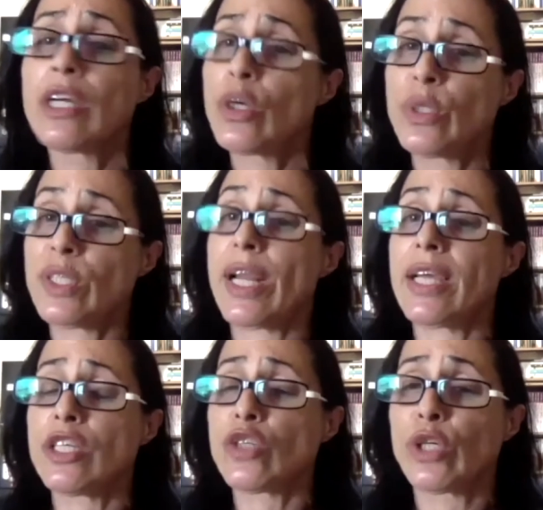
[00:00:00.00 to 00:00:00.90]
who's today
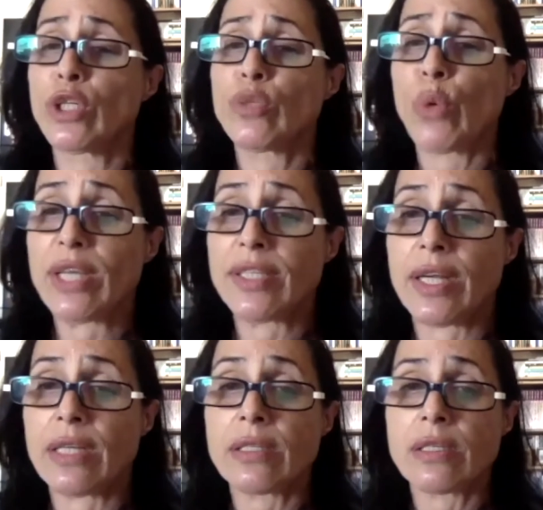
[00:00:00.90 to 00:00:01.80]
Israel's
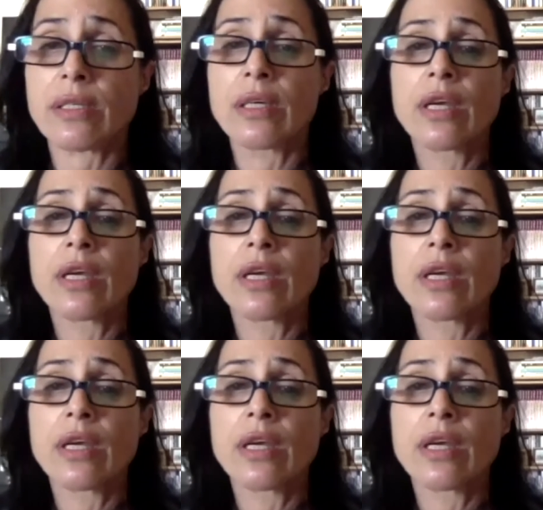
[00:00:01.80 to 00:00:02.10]
president.